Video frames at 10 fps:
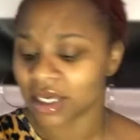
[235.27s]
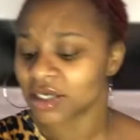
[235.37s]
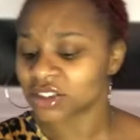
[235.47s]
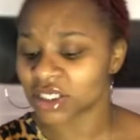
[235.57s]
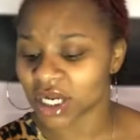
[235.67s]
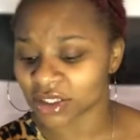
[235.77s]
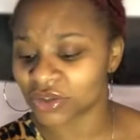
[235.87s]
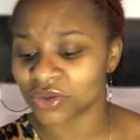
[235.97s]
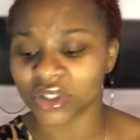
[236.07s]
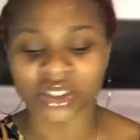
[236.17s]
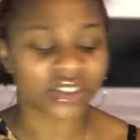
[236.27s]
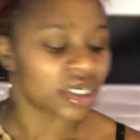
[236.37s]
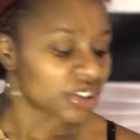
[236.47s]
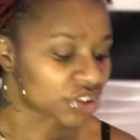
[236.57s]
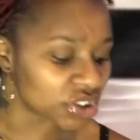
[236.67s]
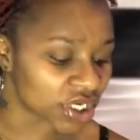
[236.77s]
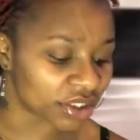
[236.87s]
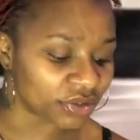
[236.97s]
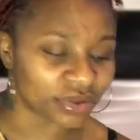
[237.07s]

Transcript: Should I do this? Should I do